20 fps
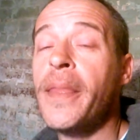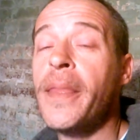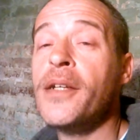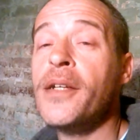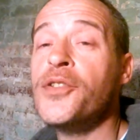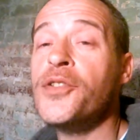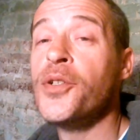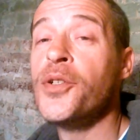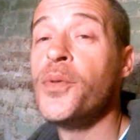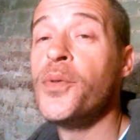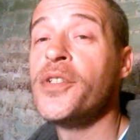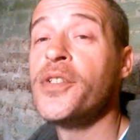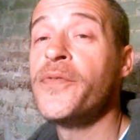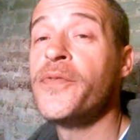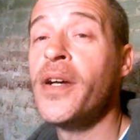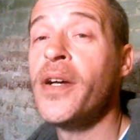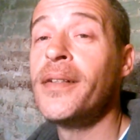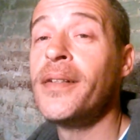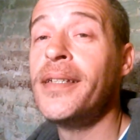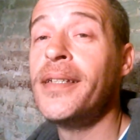Joel was
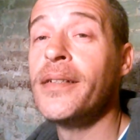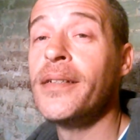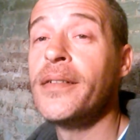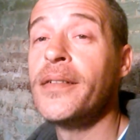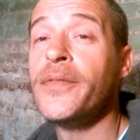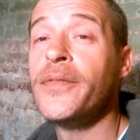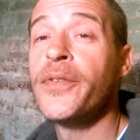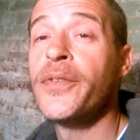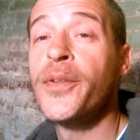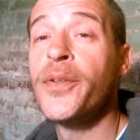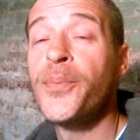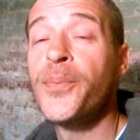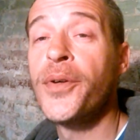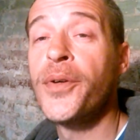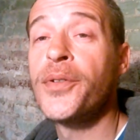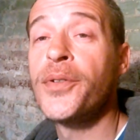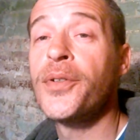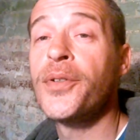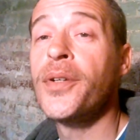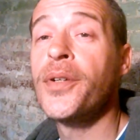found guilty for the
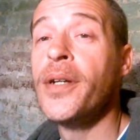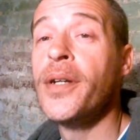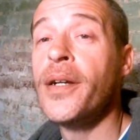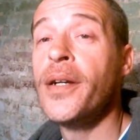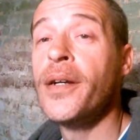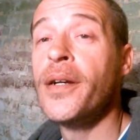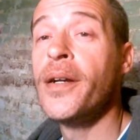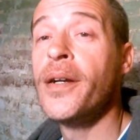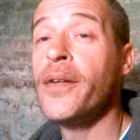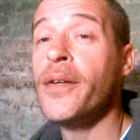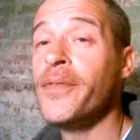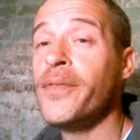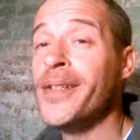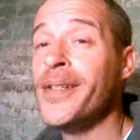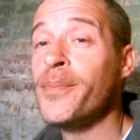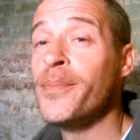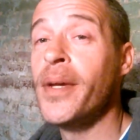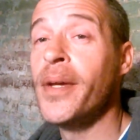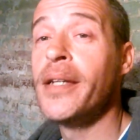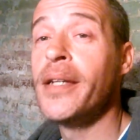murder of
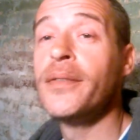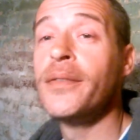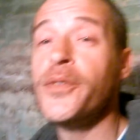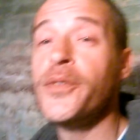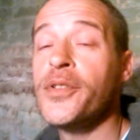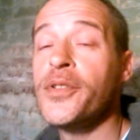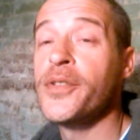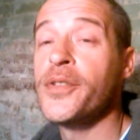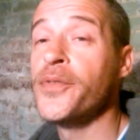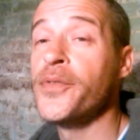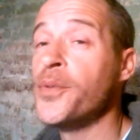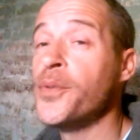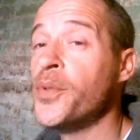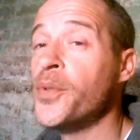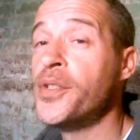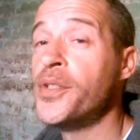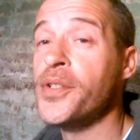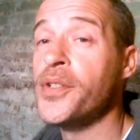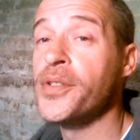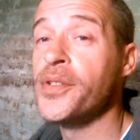inmate Christopher
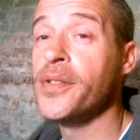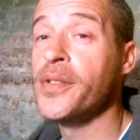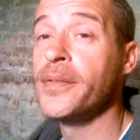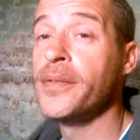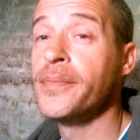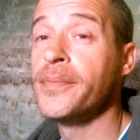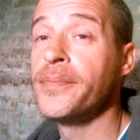Richardson